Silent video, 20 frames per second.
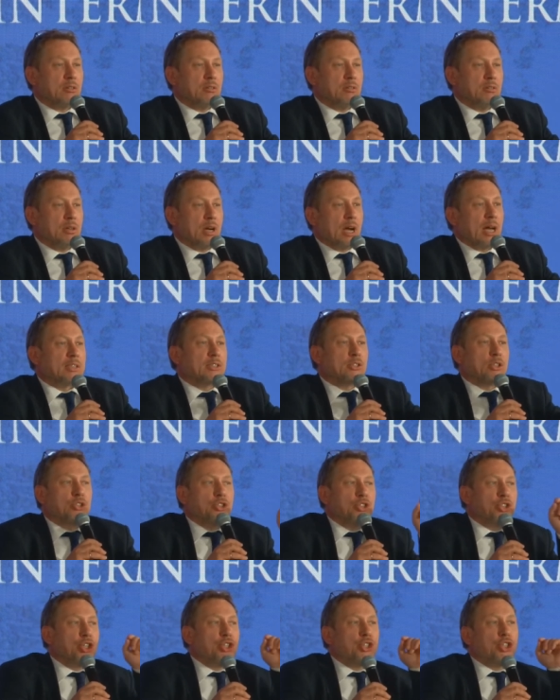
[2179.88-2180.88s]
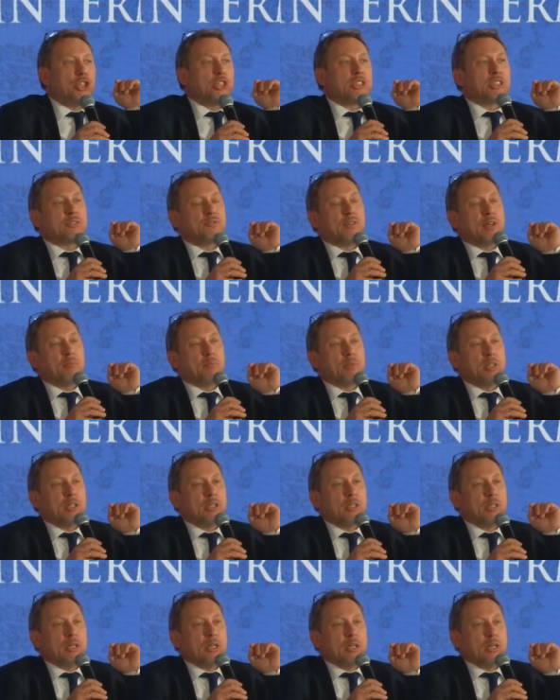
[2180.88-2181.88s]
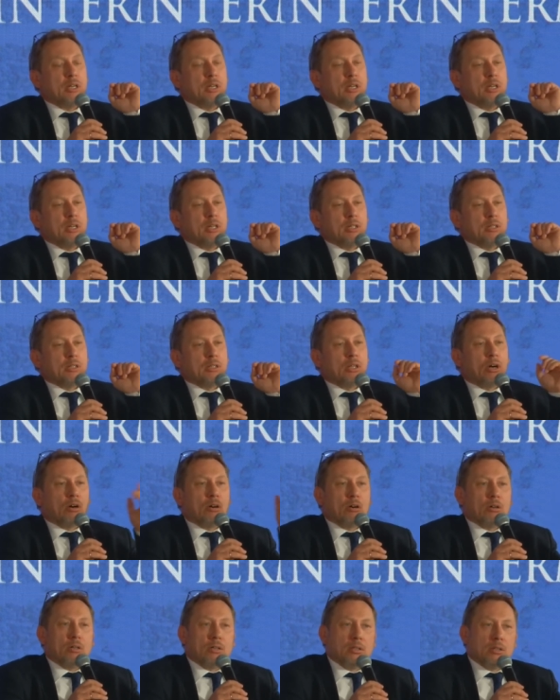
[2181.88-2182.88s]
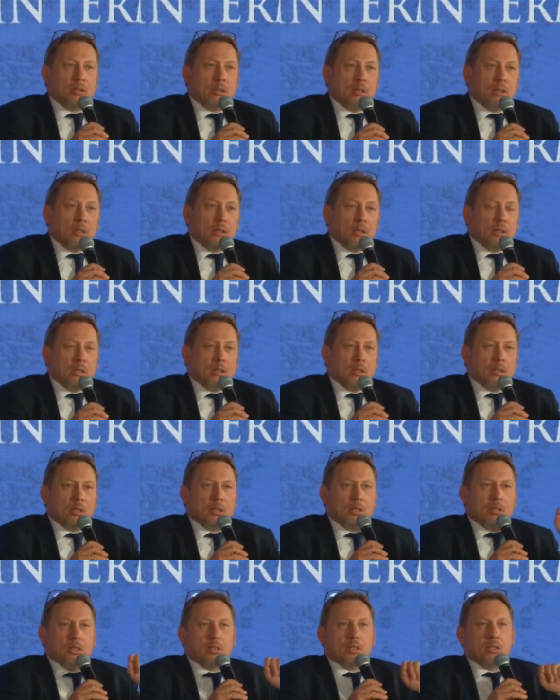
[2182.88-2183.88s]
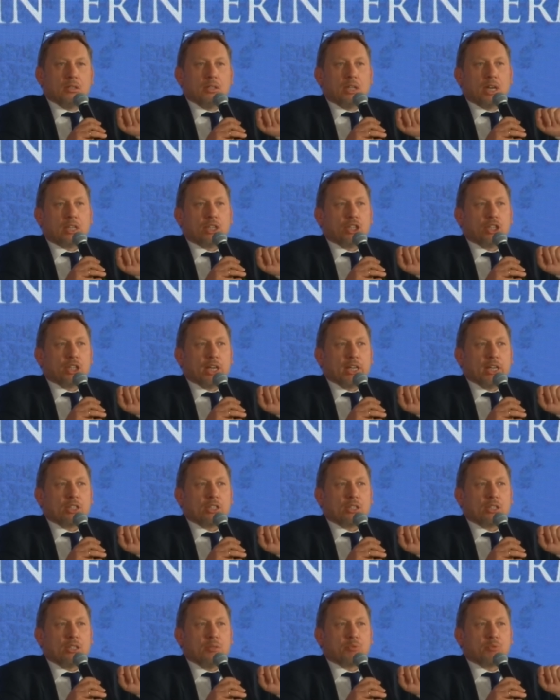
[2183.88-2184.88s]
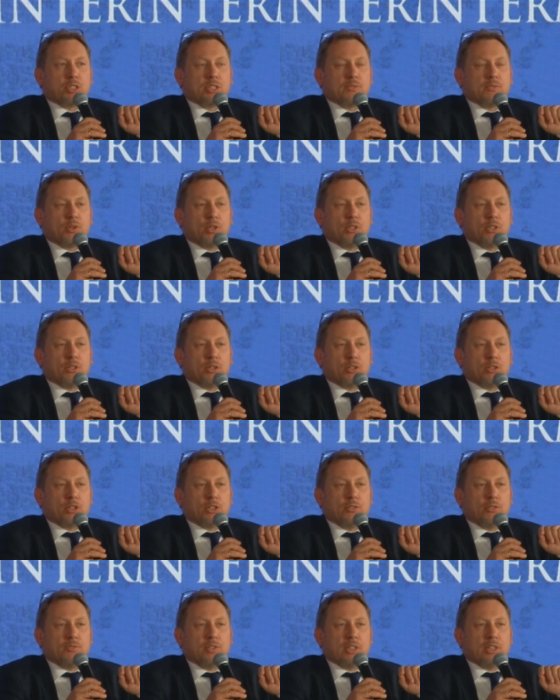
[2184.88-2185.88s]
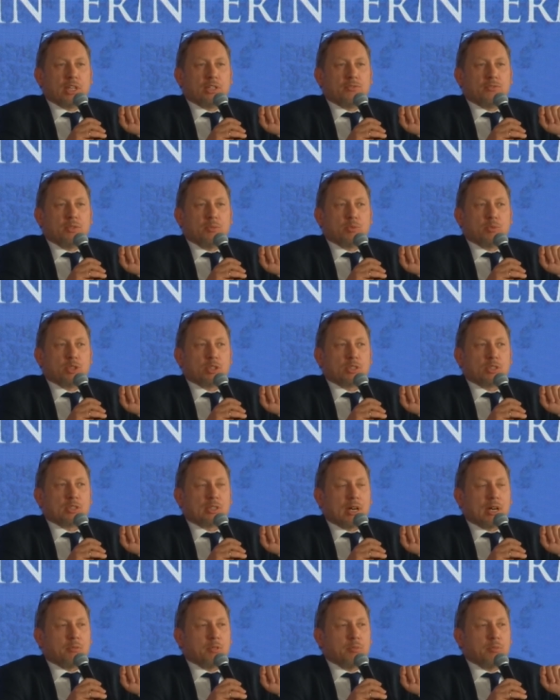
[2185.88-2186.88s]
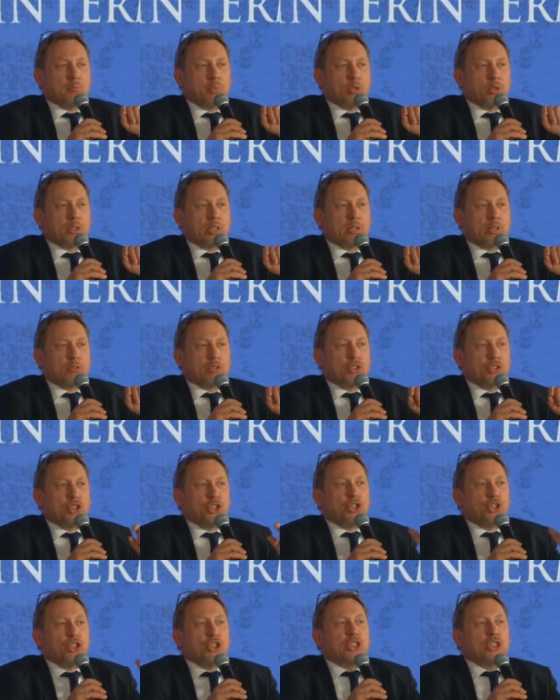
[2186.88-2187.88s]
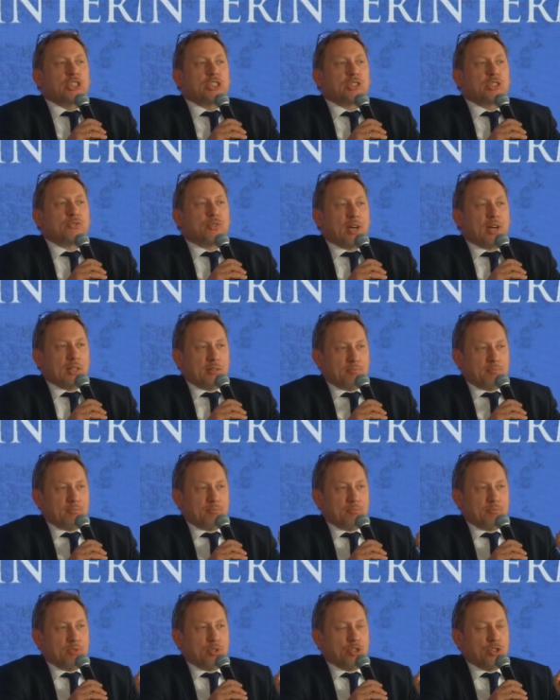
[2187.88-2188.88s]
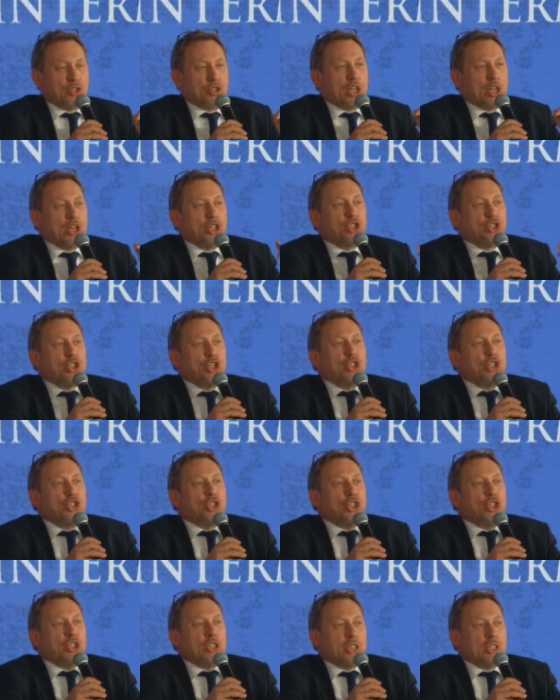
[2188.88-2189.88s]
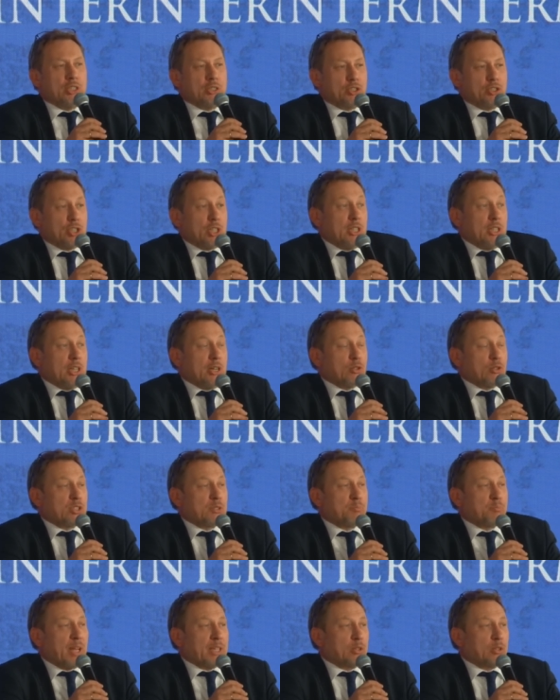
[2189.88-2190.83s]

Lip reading: So we could also draw the conclusion that today's world has murdered the Western civilization. And what about the heritage? Well, perhaps it has not been so